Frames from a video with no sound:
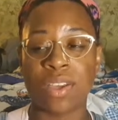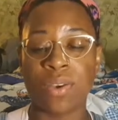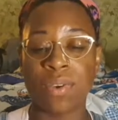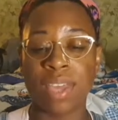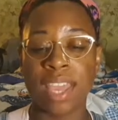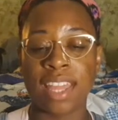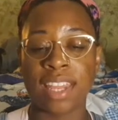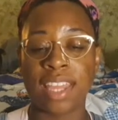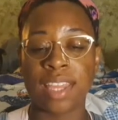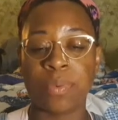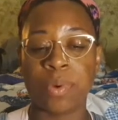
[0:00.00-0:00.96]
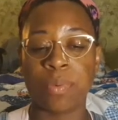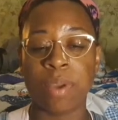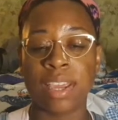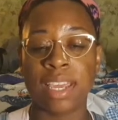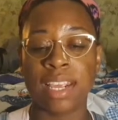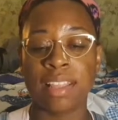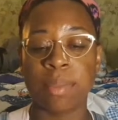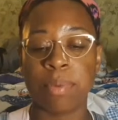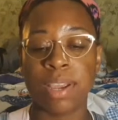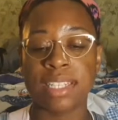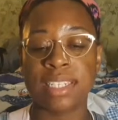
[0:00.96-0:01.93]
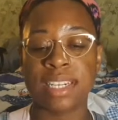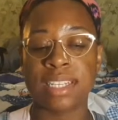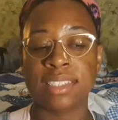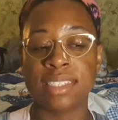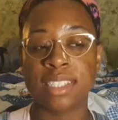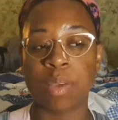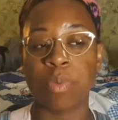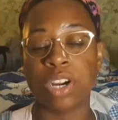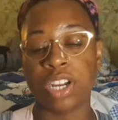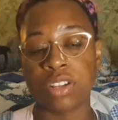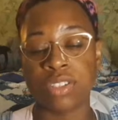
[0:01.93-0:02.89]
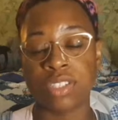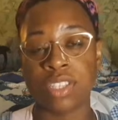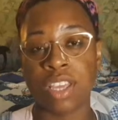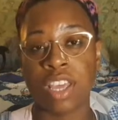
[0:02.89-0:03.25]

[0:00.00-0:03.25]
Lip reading: okay, like we're probably gonna get the brakes done somewhere else.